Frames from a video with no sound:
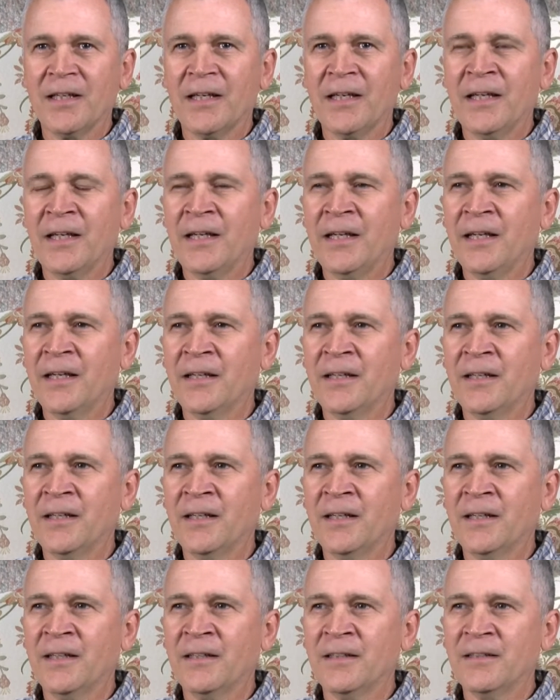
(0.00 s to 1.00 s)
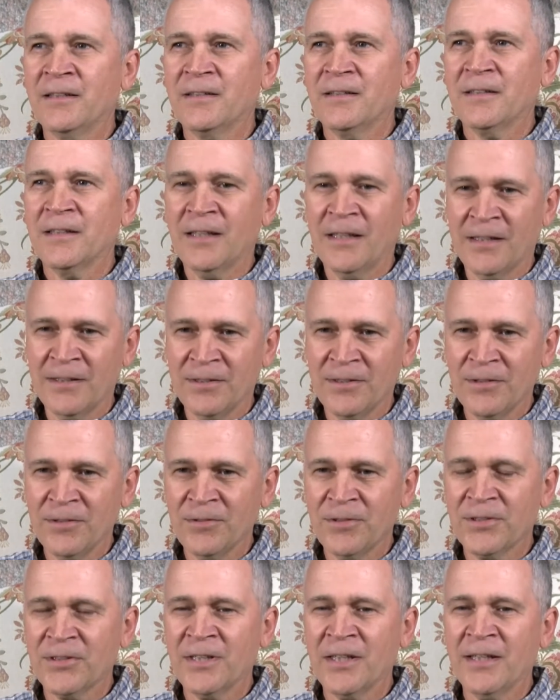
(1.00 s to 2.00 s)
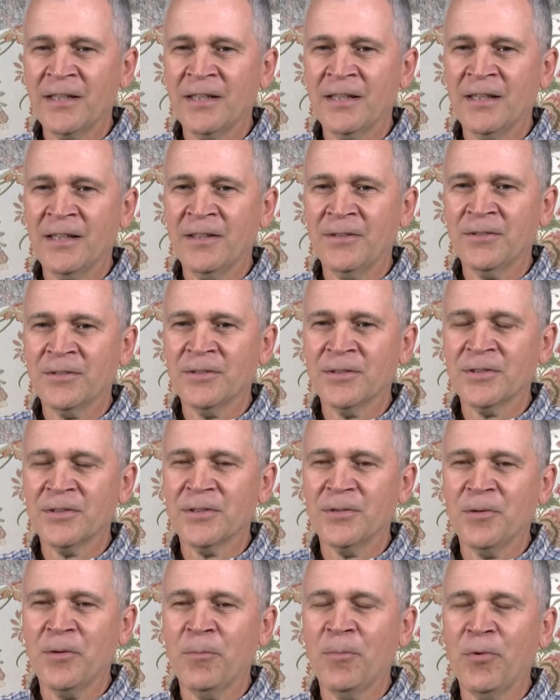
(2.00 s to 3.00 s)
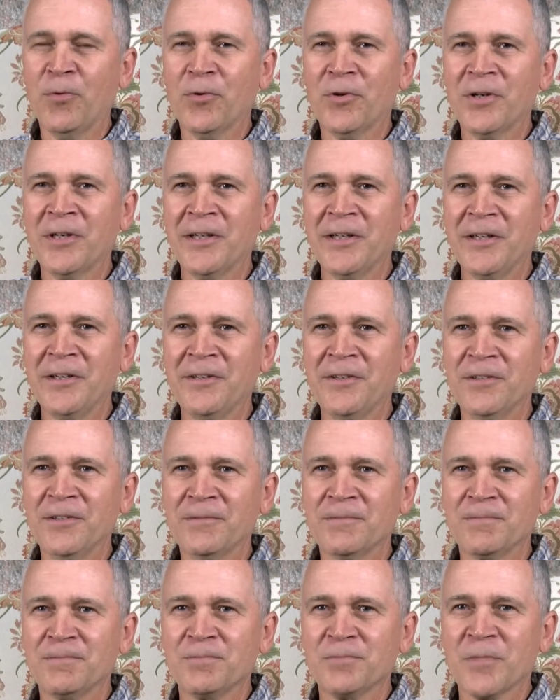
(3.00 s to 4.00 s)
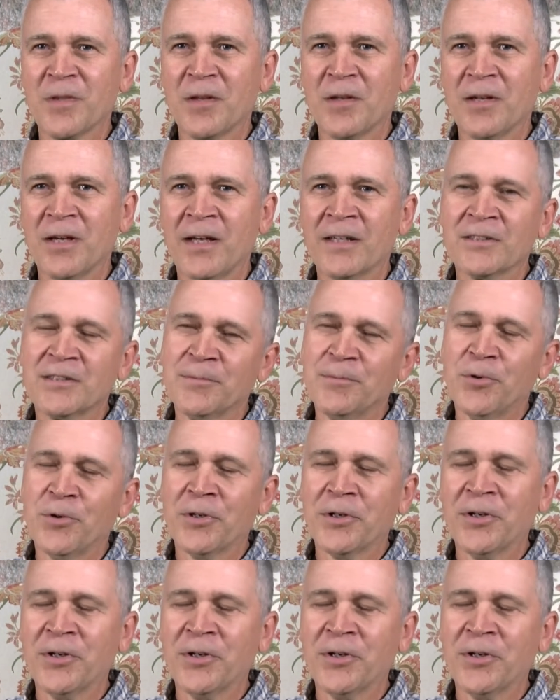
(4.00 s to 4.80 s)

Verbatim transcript: And uh, as you stated, I was born here, actually born in